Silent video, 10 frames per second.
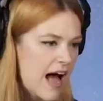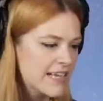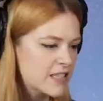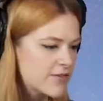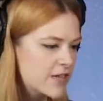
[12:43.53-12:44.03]

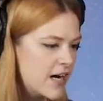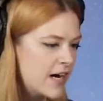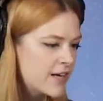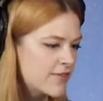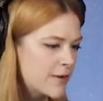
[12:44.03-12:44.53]
Ask for a
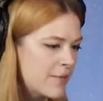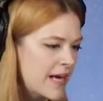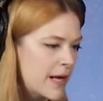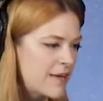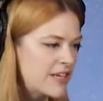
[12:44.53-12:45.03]
hug from
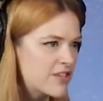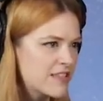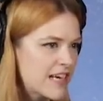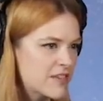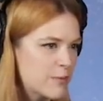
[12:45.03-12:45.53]
him. He
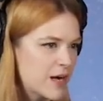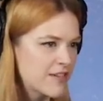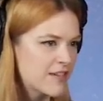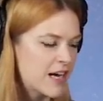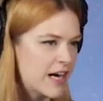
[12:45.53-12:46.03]
just gave someone
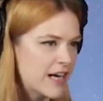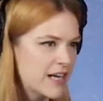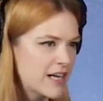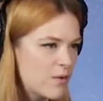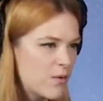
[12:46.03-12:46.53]
else a hug.